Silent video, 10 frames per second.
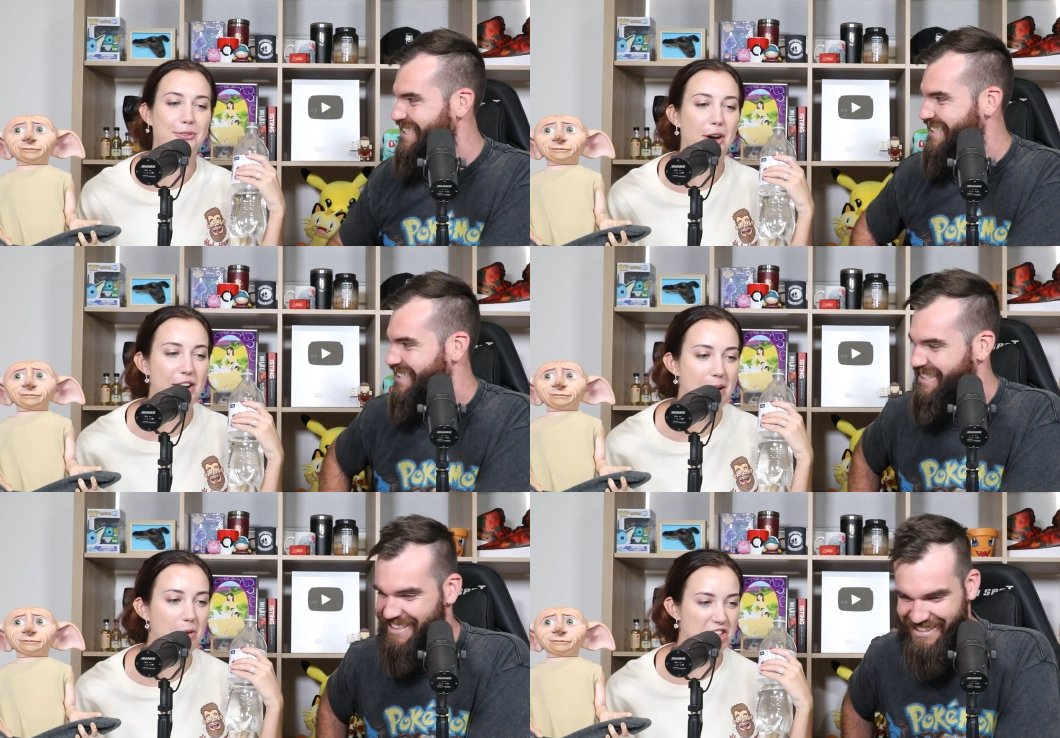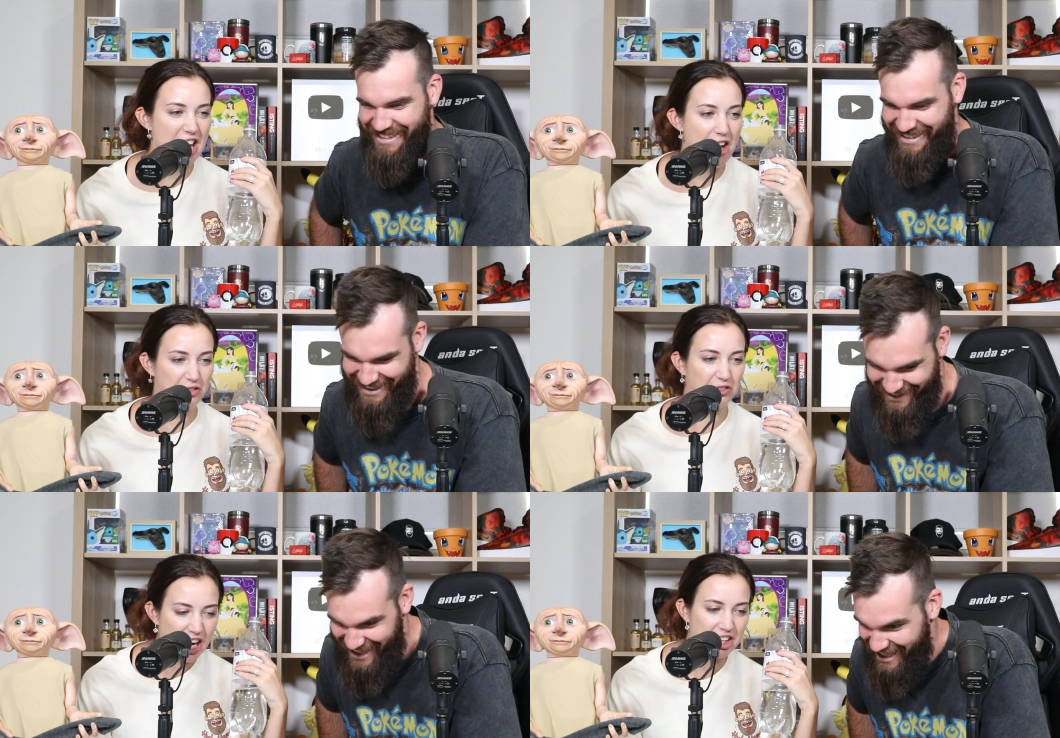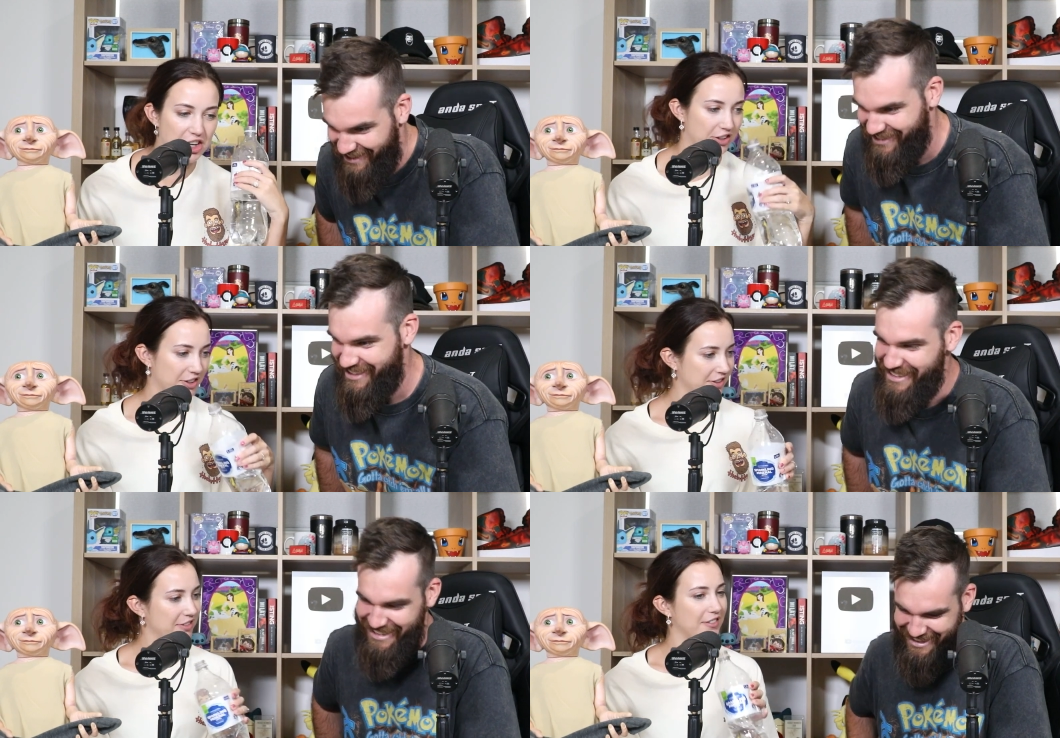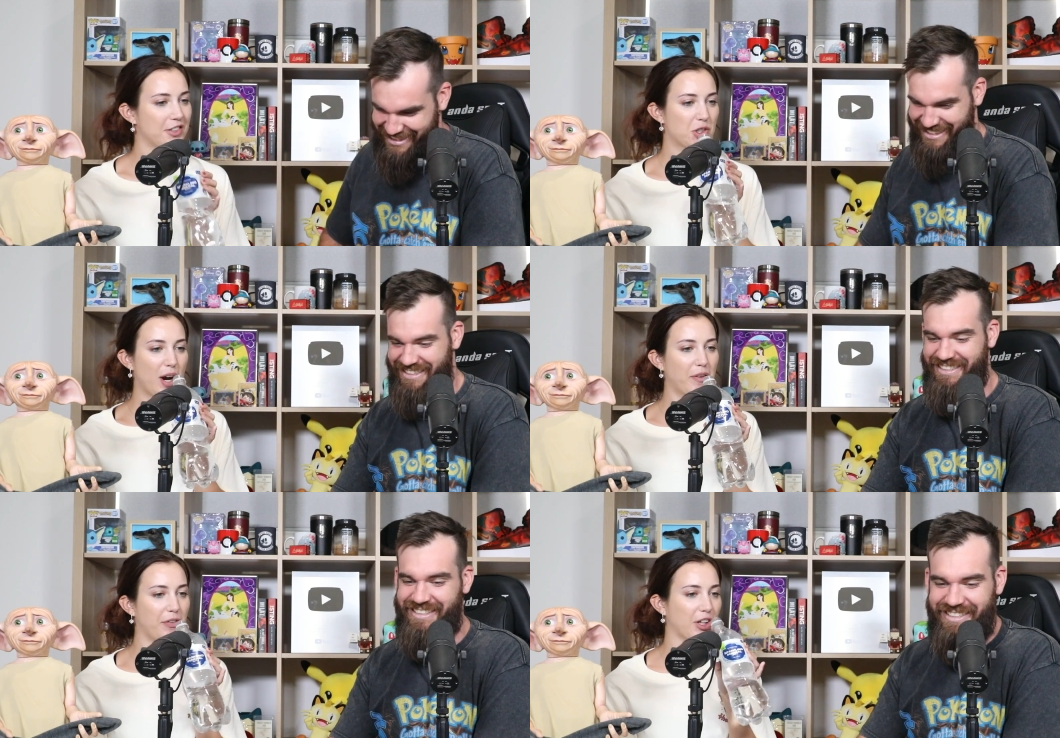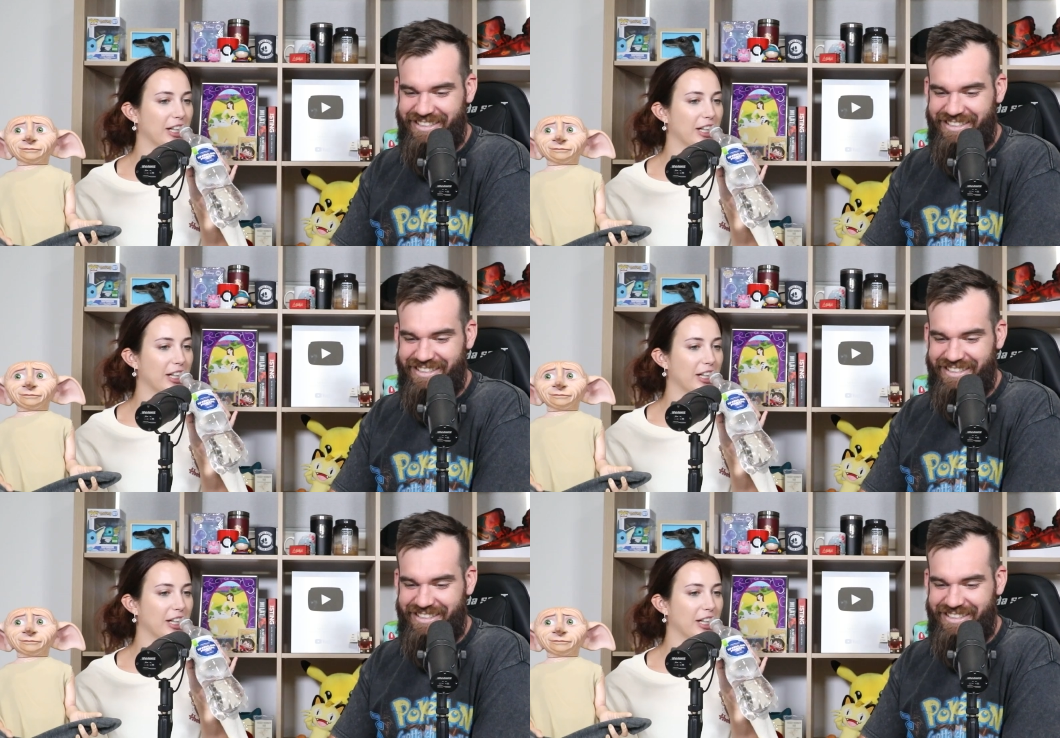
Speaker 1: his phone. I'm like, "Yeah, fuck it, drive off a